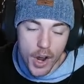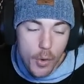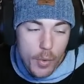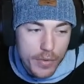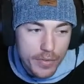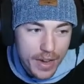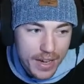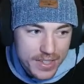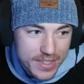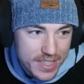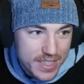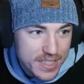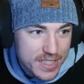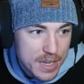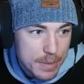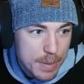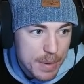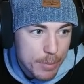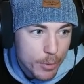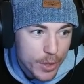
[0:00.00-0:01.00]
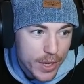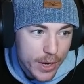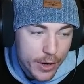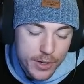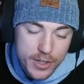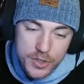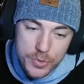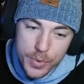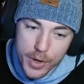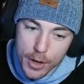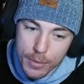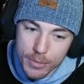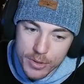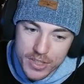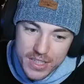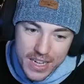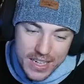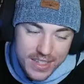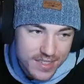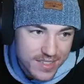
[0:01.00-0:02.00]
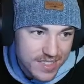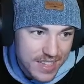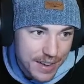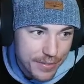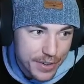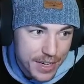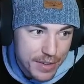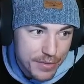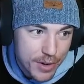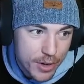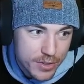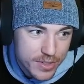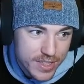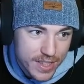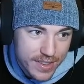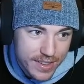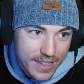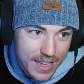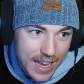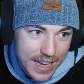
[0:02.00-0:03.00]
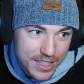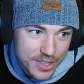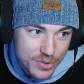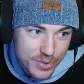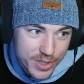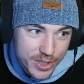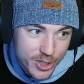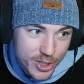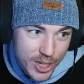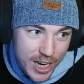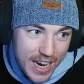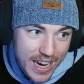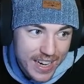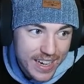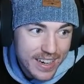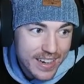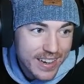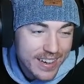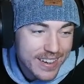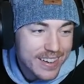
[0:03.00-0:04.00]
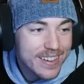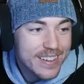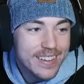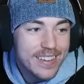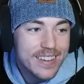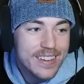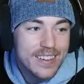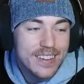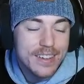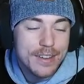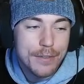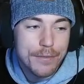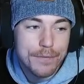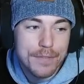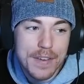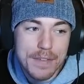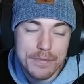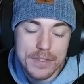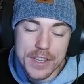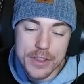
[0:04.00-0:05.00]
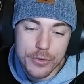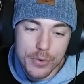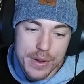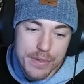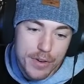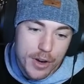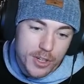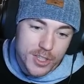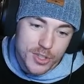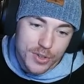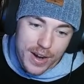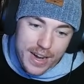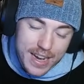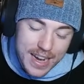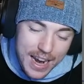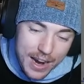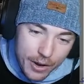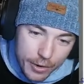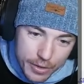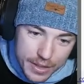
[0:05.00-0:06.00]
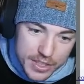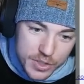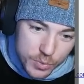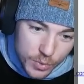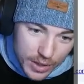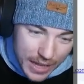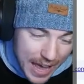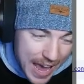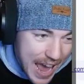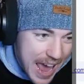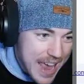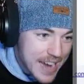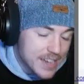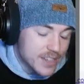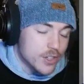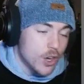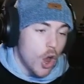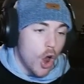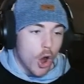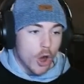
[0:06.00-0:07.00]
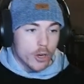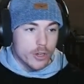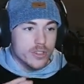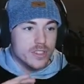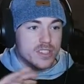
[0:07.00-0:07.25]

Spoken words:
we've got 60 people here because we almost got 70 votes on the last one, chat. 53 votes right now. This will end hard